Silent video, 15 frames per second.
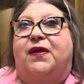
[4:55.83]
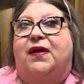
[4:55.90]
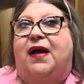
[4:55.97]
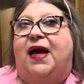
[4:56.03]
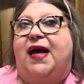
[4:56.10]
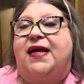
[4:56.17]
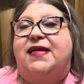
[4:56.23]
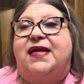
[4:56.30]

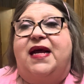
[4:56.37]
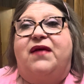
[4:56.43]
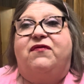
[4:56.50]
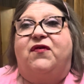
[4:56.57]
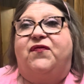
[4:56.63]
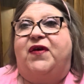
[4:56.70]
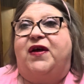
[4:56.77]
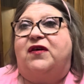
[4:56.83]
had never
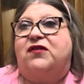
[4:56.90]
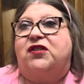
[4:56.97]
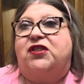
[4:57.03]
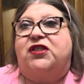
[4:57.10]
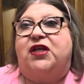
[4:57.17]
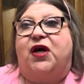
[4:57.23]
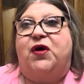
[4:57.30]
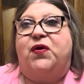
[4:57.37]
felt
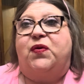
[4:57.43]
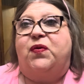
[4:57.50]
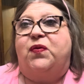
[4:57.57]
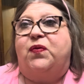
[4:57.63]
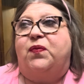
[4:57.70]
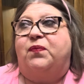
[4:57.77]
so